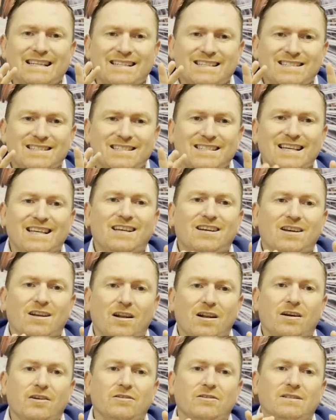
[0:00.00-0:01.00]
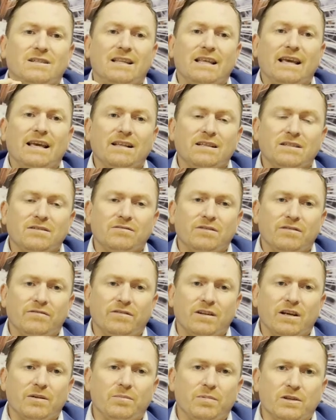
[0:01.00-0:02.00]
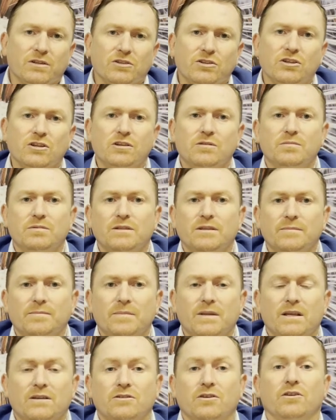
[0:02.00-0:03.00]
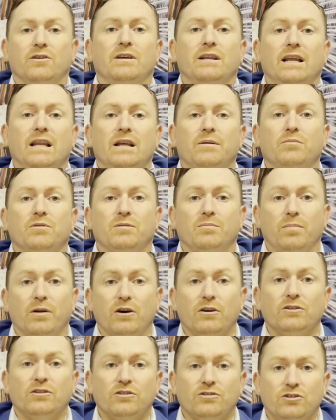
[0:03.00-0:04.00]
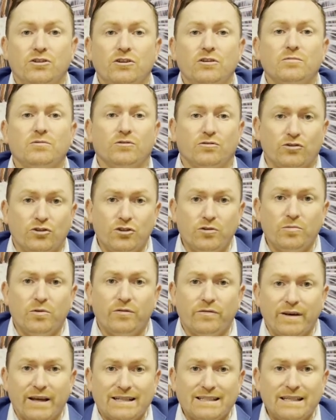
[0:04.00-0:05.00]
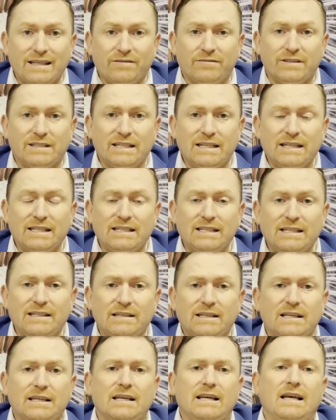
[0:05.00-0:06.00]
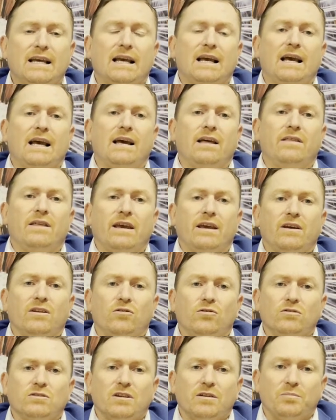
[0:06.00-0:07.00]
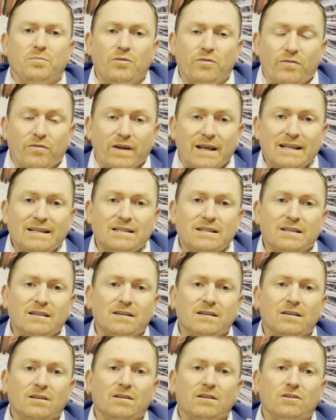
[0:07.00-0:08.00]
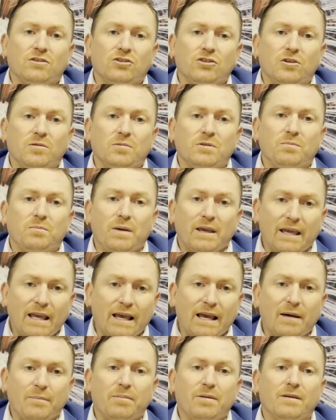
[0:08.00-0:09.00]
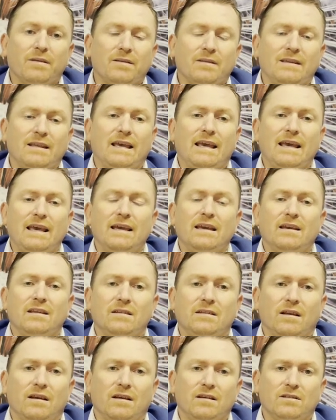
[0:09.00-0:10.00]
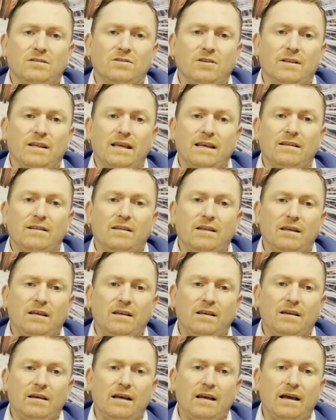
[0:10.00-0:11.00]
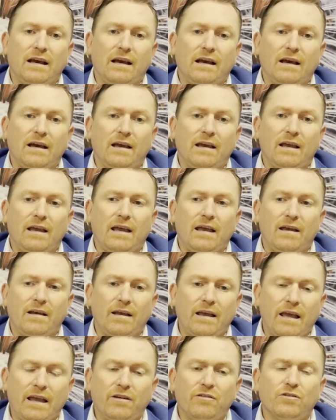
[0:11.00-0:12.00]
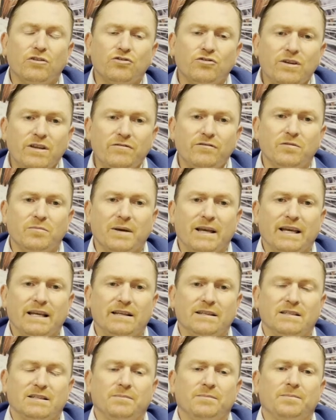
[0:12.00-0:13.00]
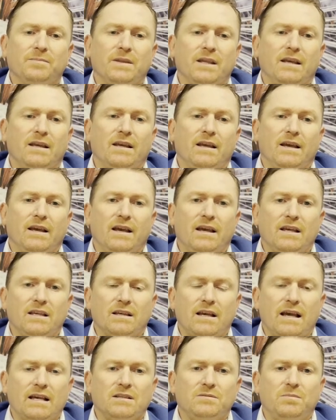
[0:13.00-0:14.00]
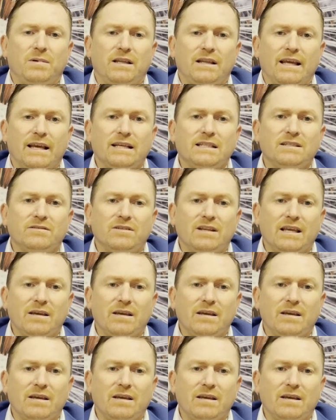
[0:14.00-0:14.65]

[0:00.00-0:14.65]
stick closed at the ends of the fallopian tubes, so you can end up with blocked tubes or tubal factor infertility. They can also prevent the tubes picking up the egg, so the egg retrieval mechanism has been negatively